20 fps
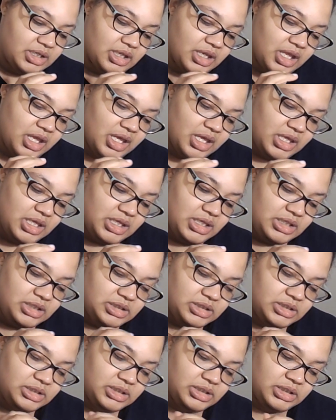
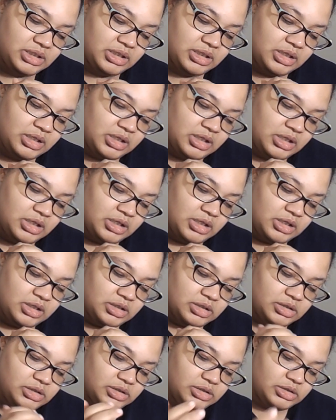nice,
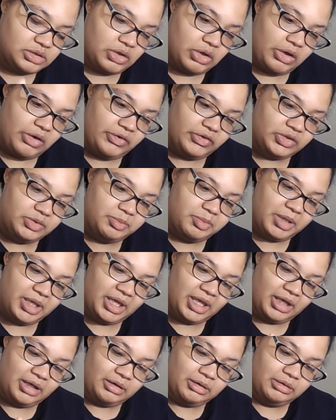soft
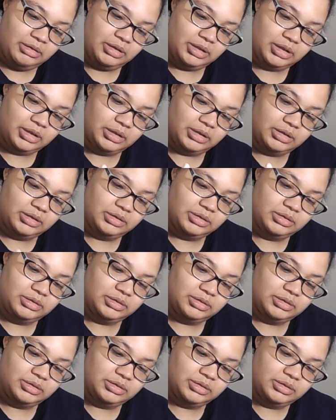powder.